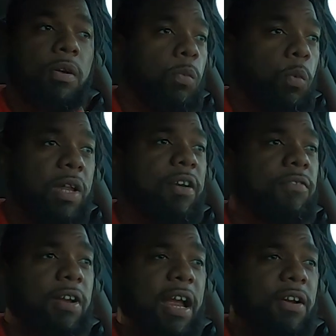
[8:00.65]

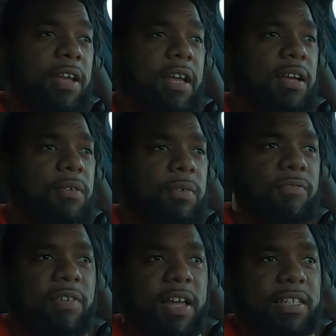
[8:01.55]
whatever area we
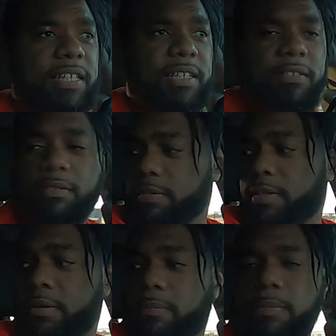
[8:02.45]
finally
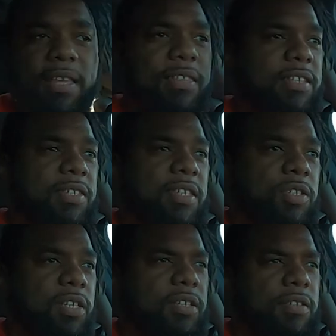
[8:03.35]
make the
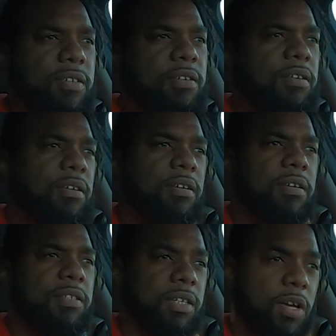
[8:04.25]
decision
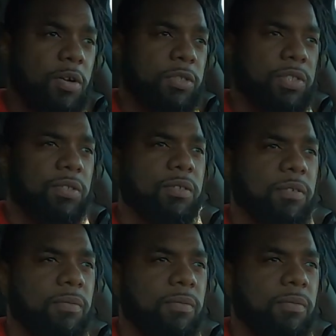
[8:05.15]
to go to,